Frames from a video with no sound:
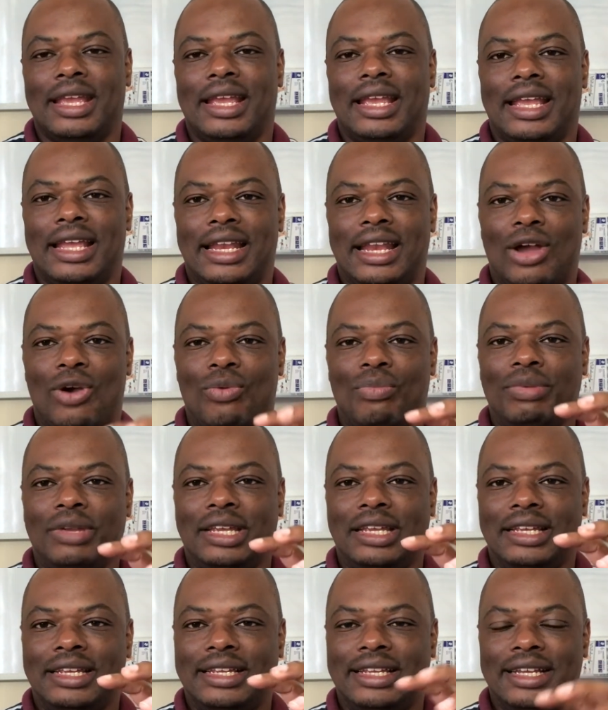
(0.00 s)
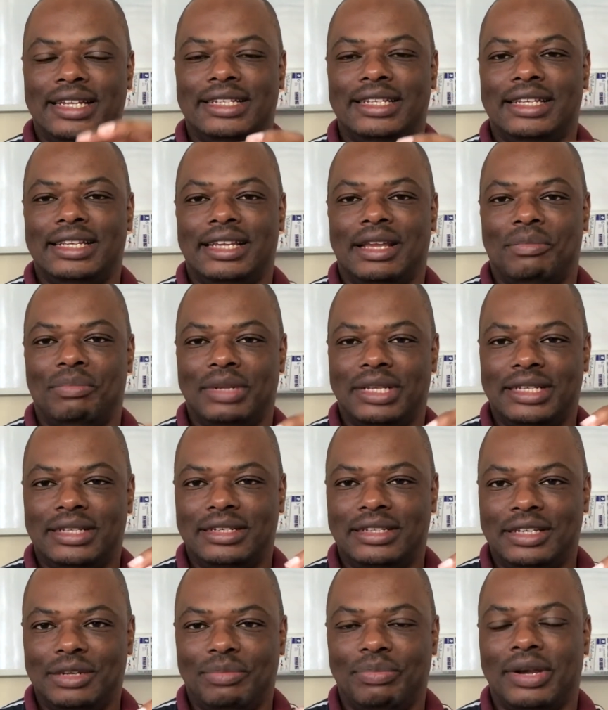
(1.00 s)
And I'll be getting a bit
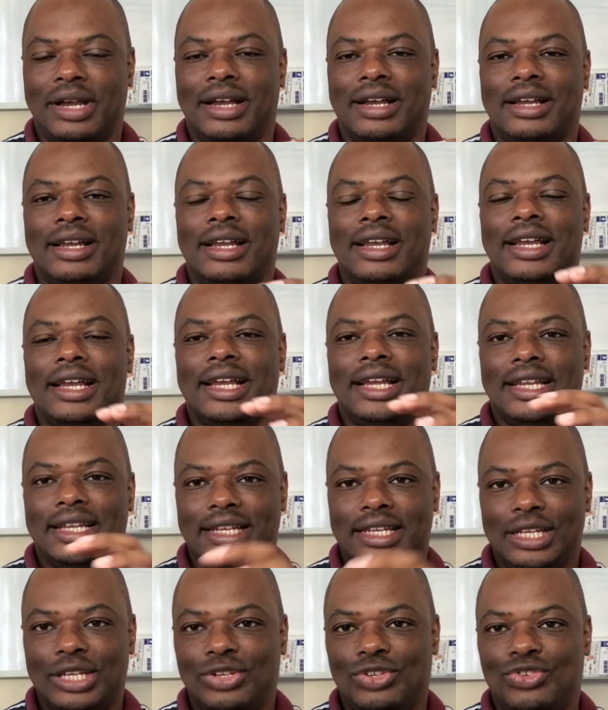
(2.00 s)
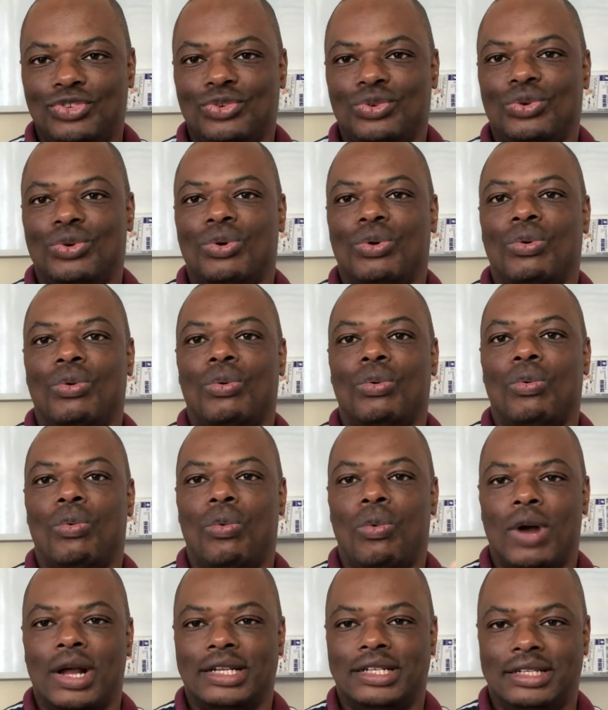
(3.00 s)
deeper into
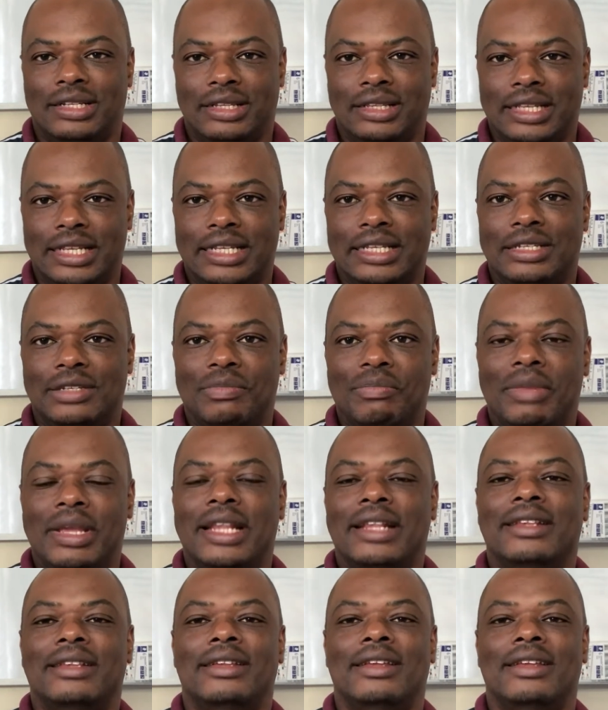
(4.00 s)
what these mean,